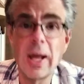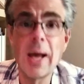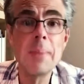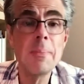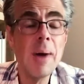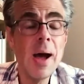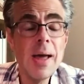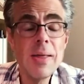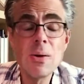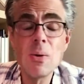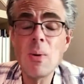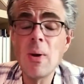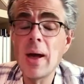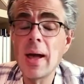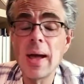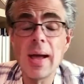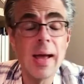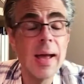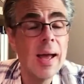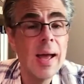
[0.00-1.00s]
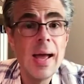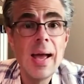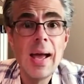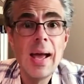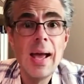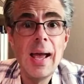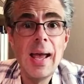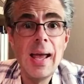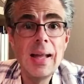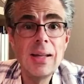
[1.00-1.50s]
And by the way,
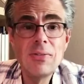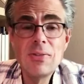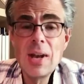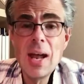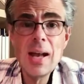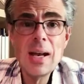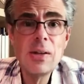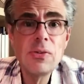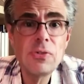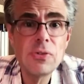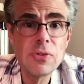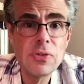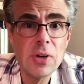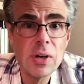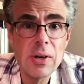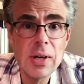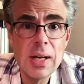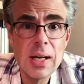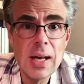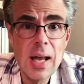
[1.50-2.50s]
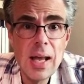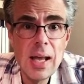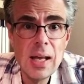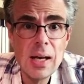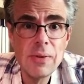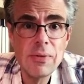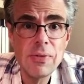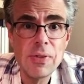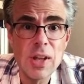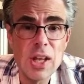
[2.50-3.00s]
it's not necessarily a
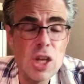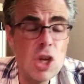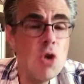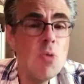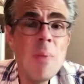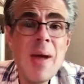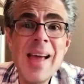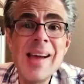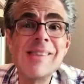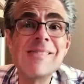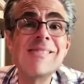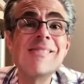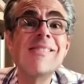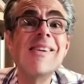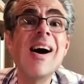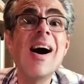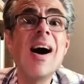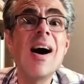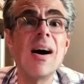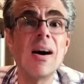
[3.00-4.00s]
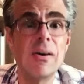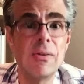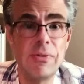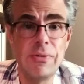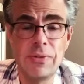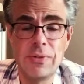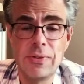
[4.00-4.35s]
negative thing. You may love